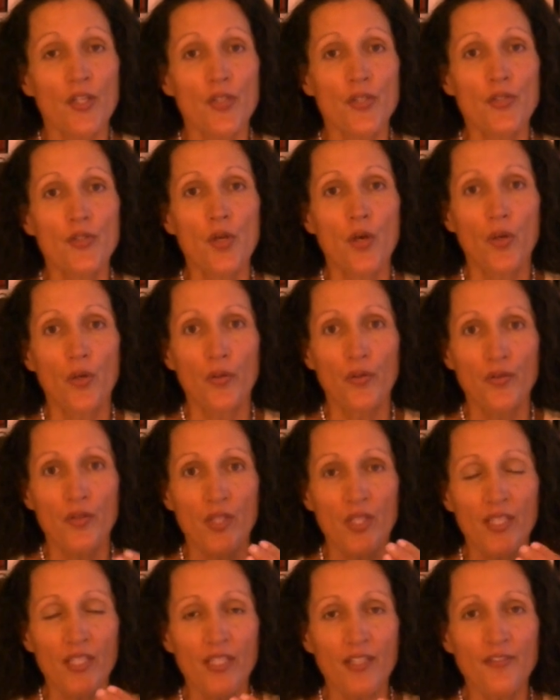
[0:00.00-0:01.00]
So
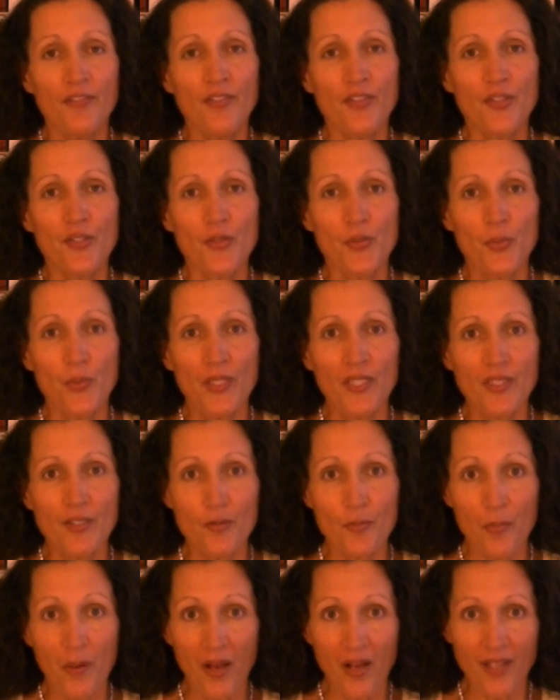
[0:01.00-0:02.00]
think of your sweet
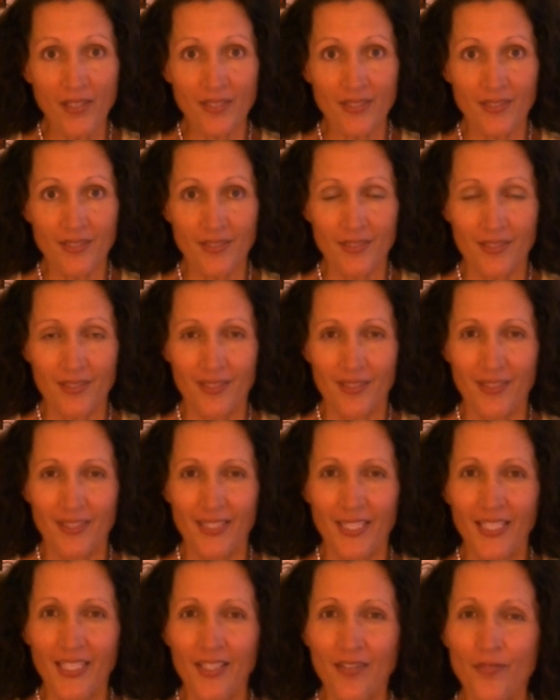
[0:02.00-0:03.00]
spot.
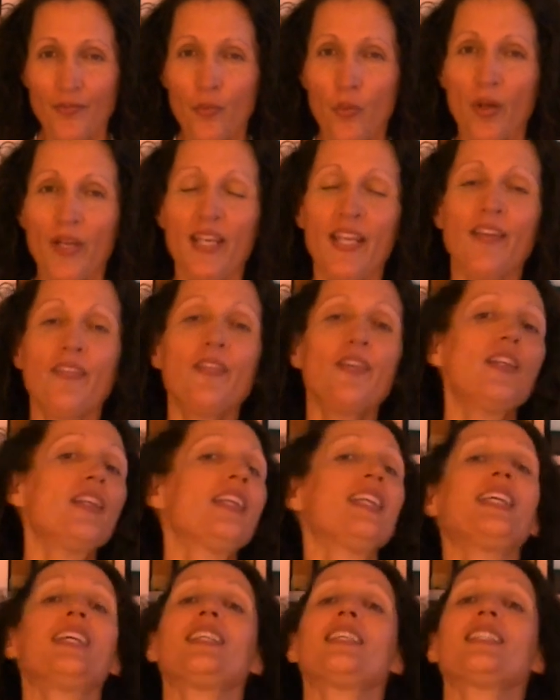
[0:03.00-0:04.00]
Think of whatever
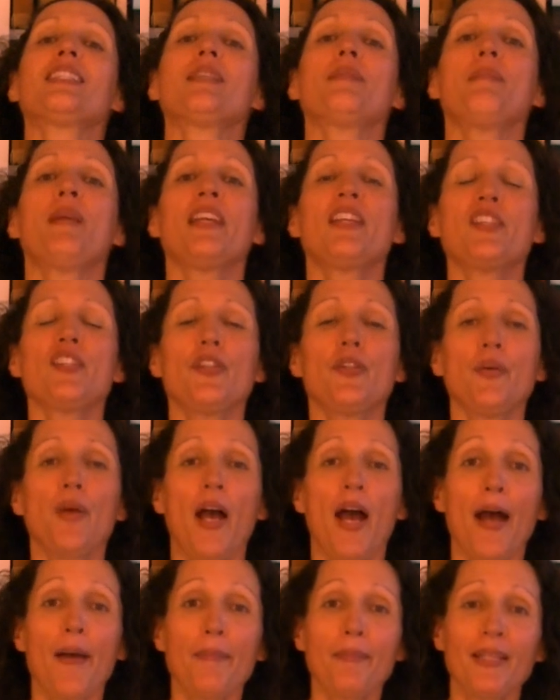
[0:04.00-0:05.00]
it is that makes you
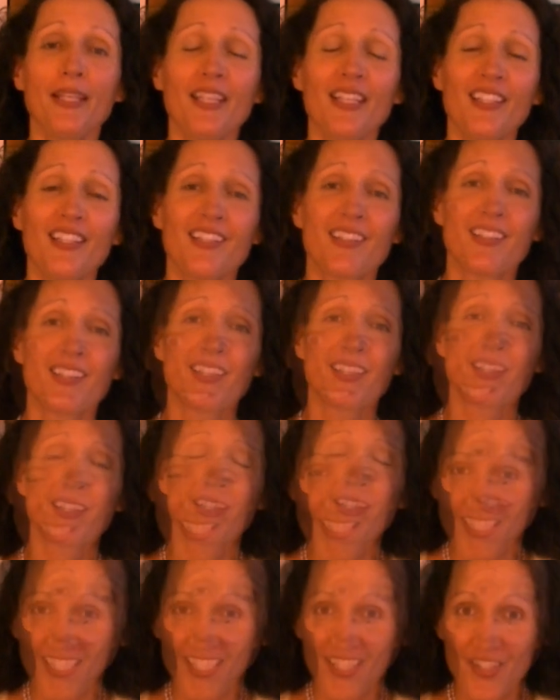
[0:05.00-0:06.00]
happy.
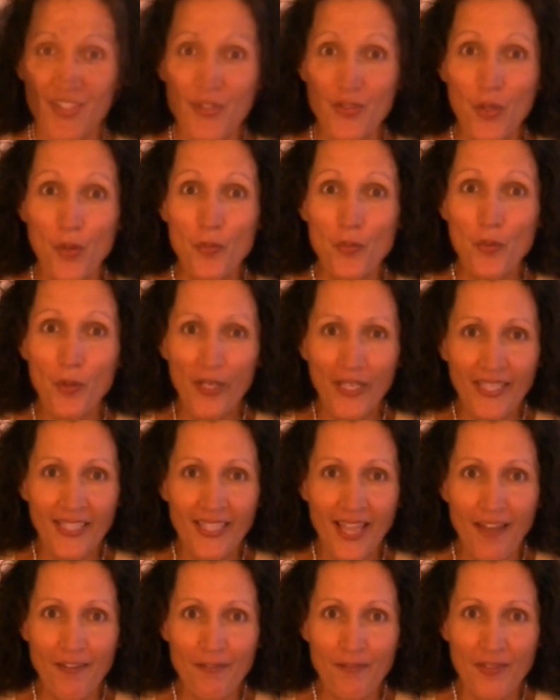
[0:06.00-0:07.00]
So bring
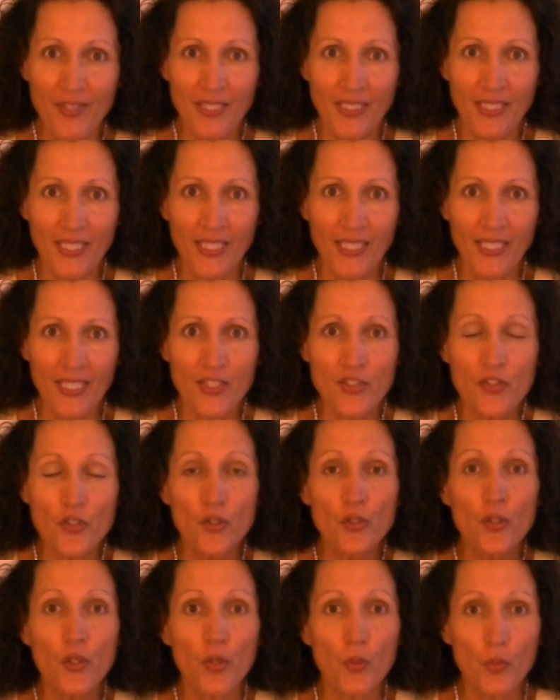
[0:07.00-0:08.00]
that feeling
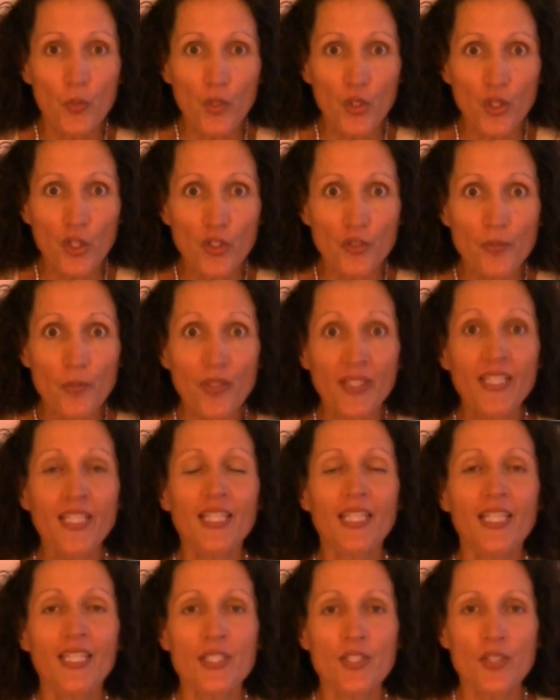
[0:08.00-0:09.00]
into your world. Bring
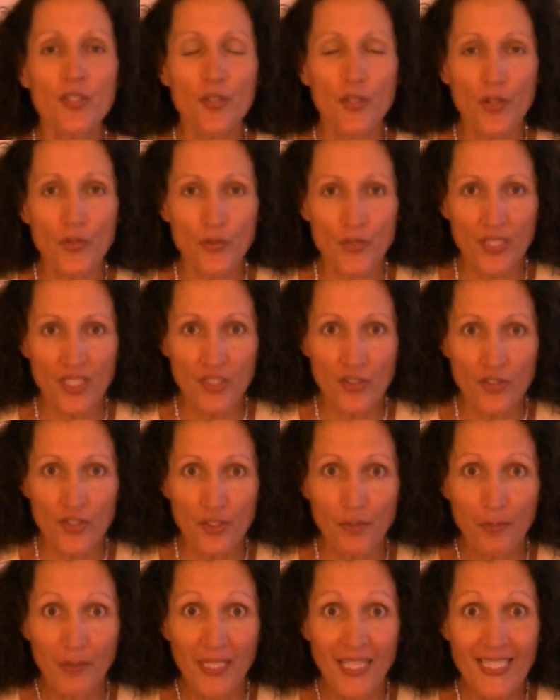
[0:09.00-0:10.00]
it into those
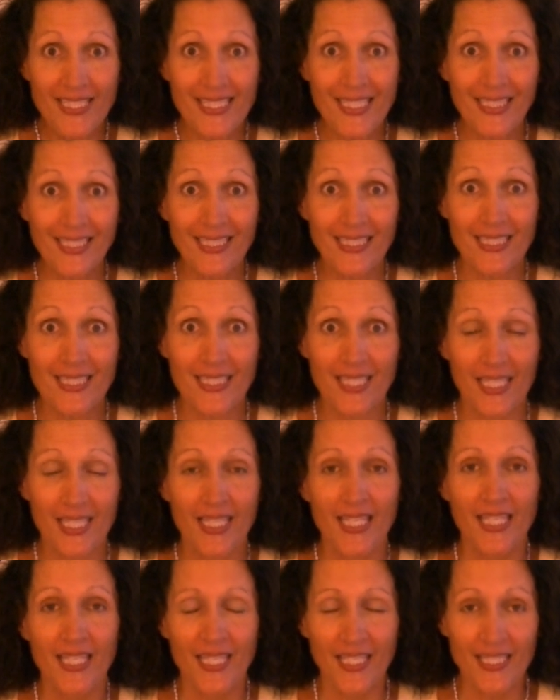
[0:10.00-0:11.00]
injured places
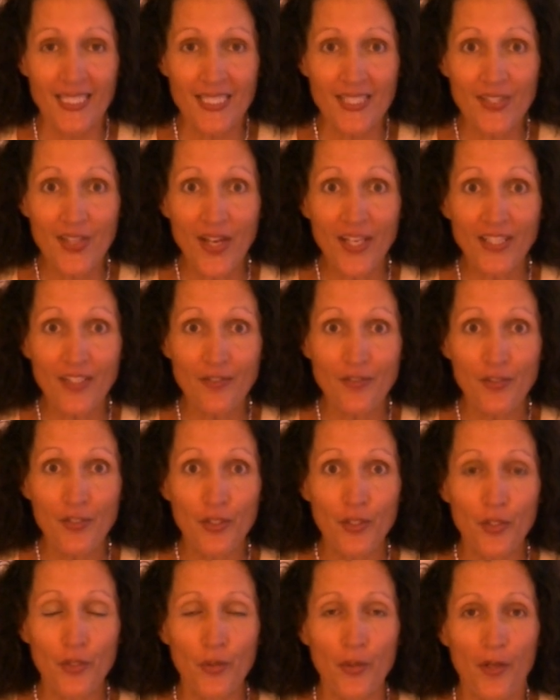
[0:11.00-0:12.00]
inside of
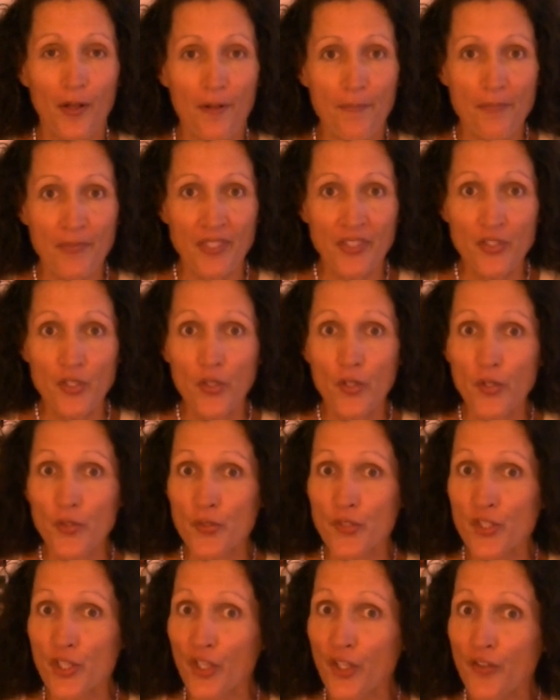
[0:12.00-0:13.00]
you, into
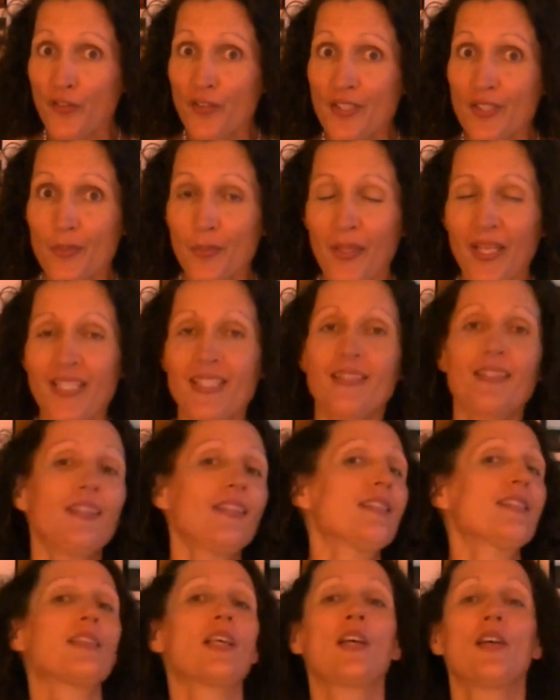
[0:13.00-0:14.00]
those nervous
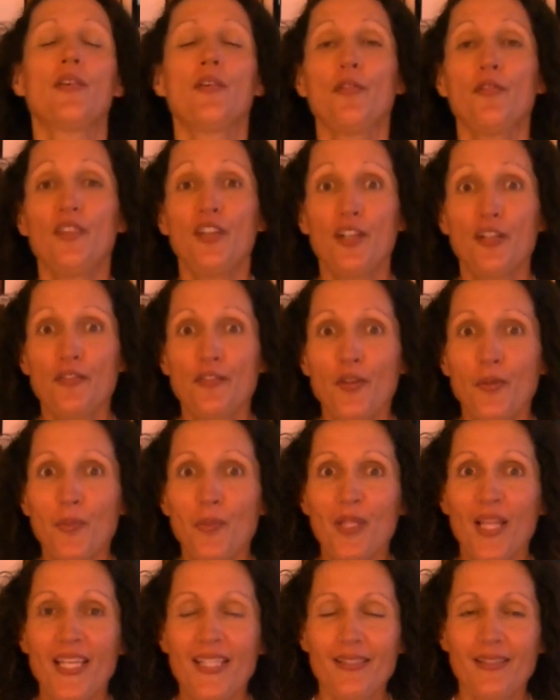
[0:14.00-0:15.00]
places, fearful
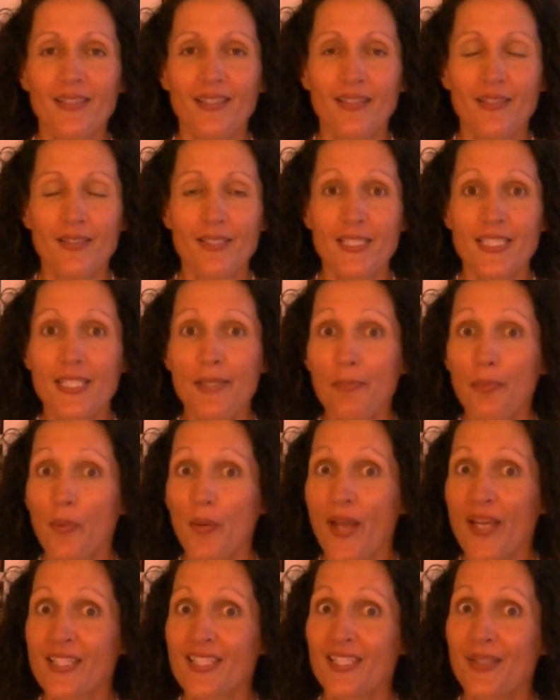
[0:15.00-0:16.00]
places,
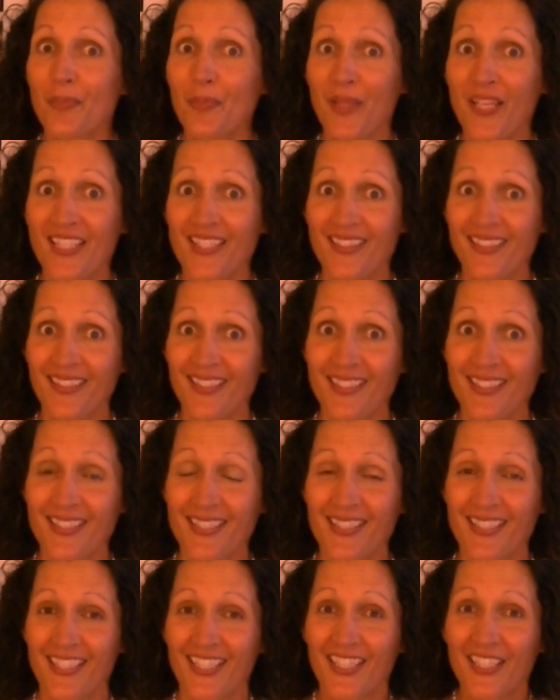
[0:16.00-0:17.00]
depressed
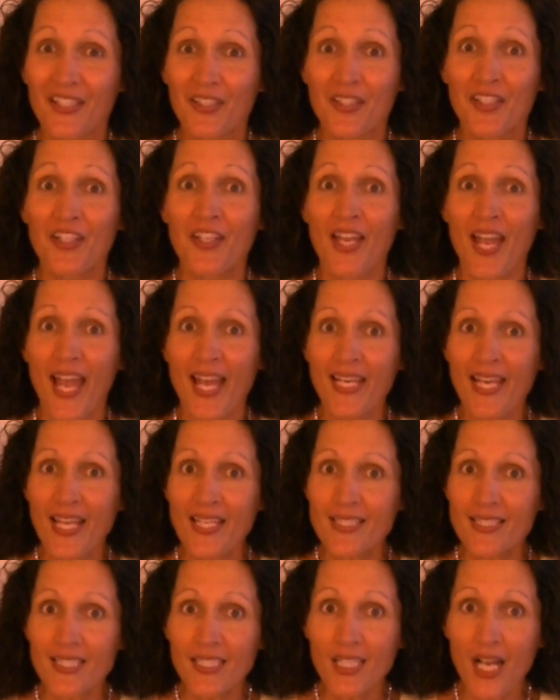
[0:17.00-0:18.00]
places. And
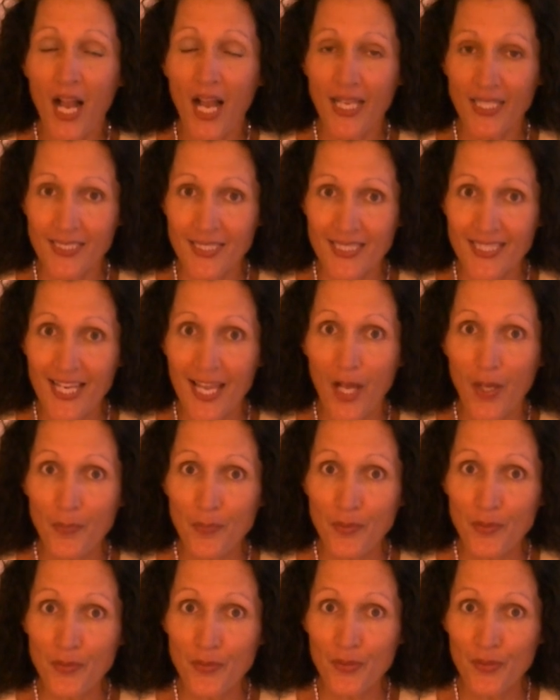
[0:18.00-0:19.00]
ask the guides to
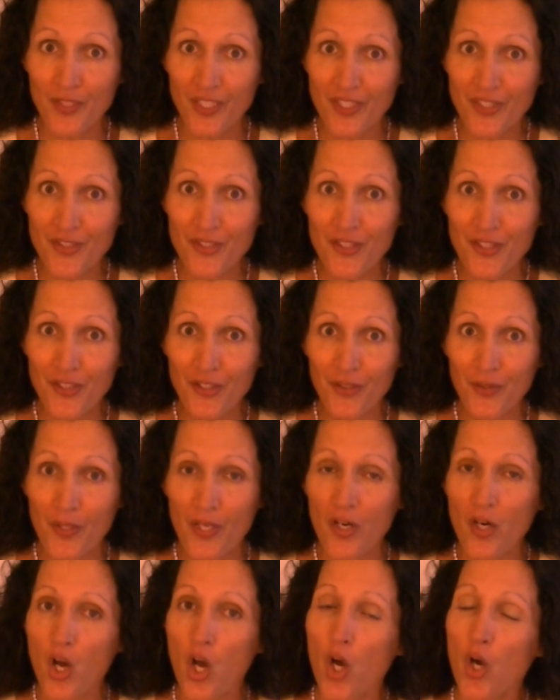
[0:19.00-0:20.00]
help you do this too.
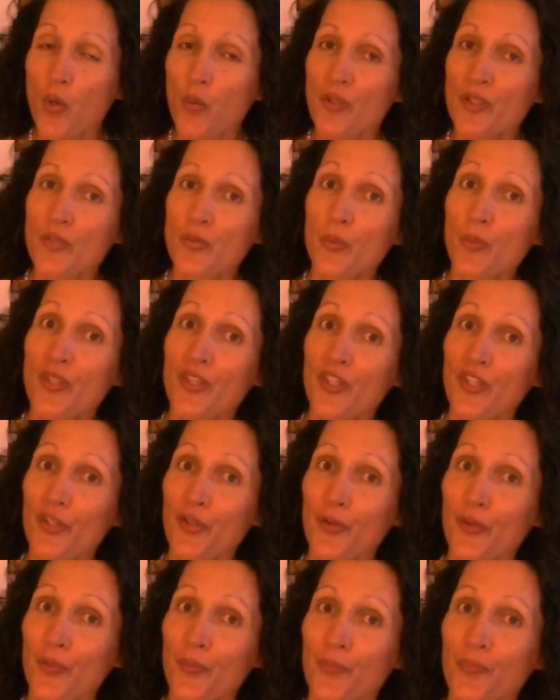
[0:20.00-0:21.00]
They're always with
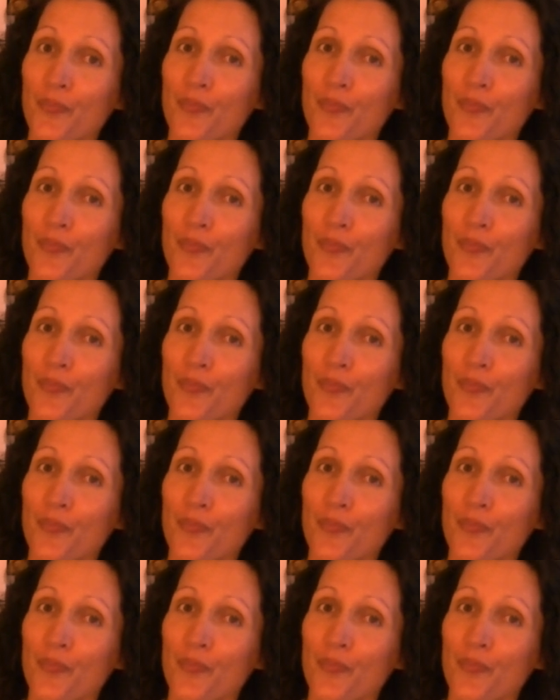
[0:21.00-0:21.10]
you.